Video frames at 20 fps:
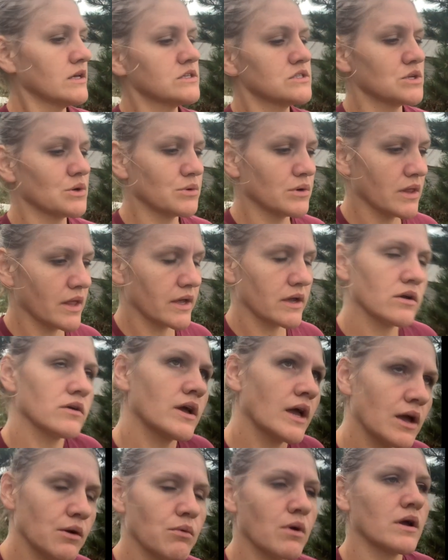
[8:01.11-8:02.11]
So we're like,
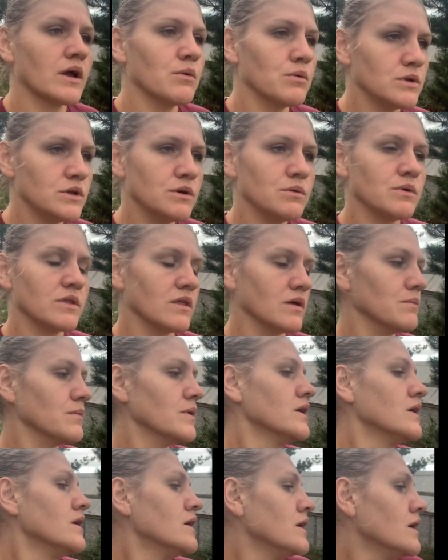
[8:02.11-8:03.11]
okay, what can we do with them?
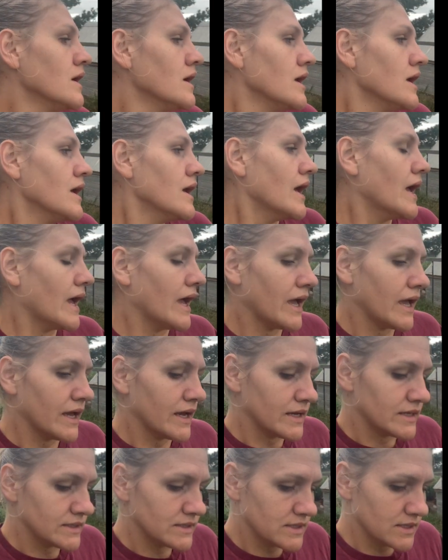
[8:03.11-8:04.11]

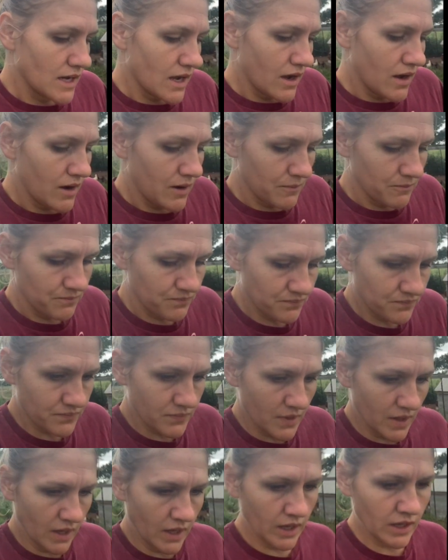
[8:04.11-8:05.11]
And
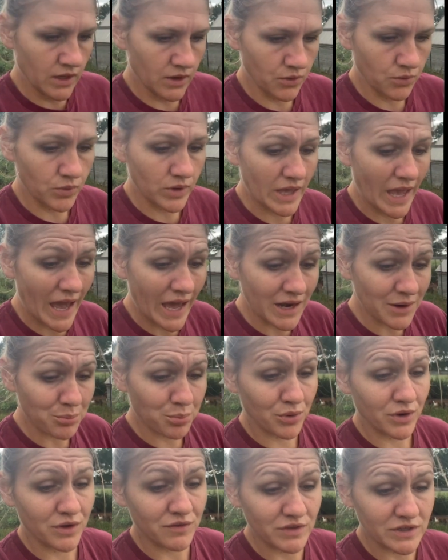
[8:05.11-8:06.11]
we had a
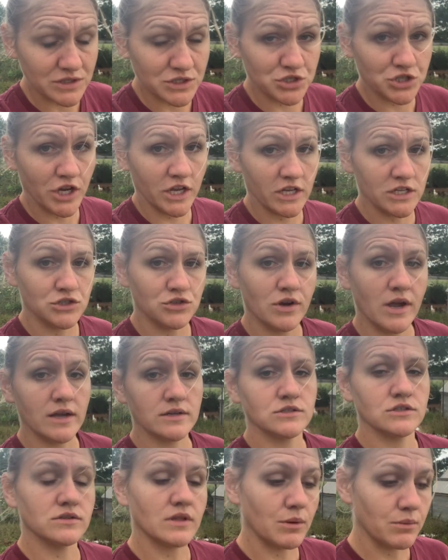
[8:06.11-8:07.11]
previous chicken
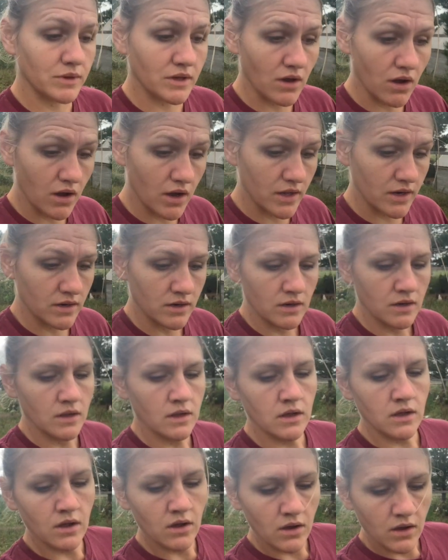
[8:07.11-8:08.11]
tractor that we got
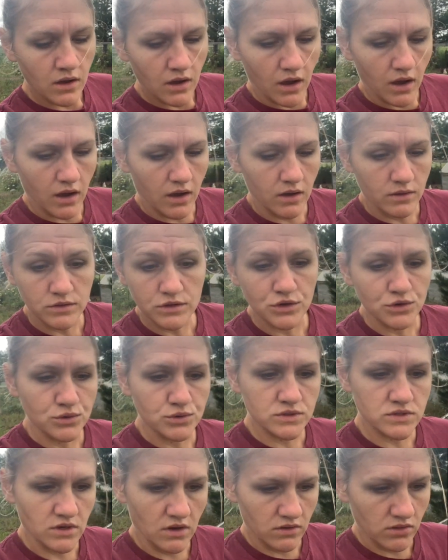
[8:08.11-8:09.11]

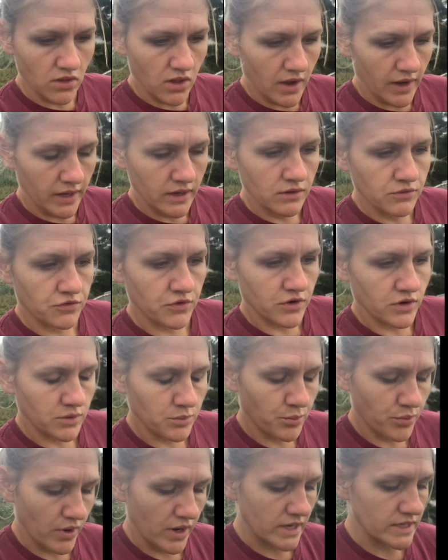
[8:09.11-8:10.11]
used online for a good
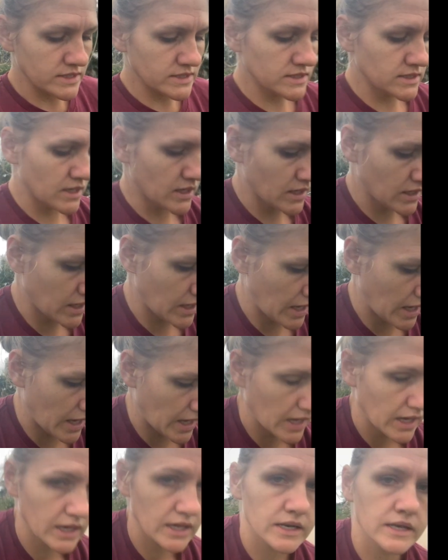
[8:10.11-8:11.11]
price.
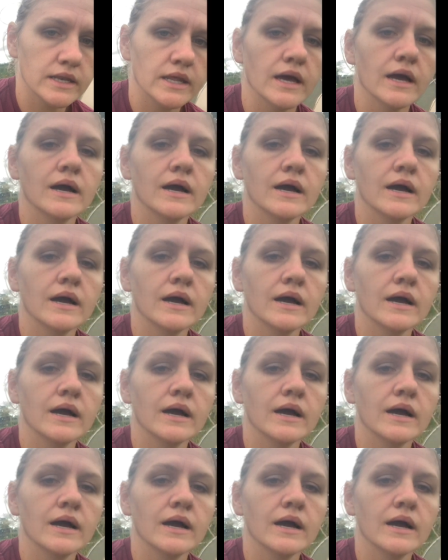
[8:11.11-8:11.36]
And